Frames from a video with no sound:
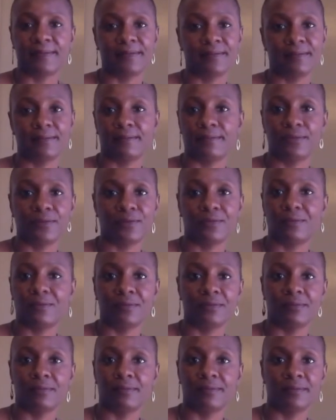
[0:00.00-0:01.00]

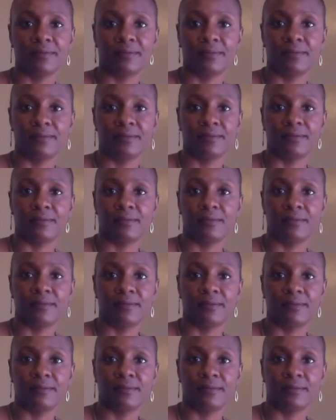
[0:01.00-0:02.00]

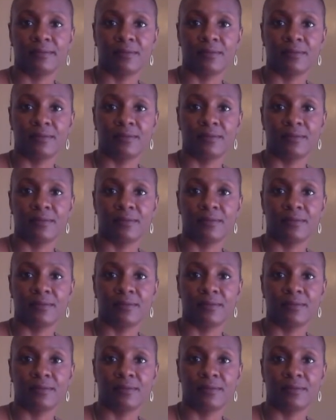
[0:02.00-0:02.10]
No one is speaking in this clip.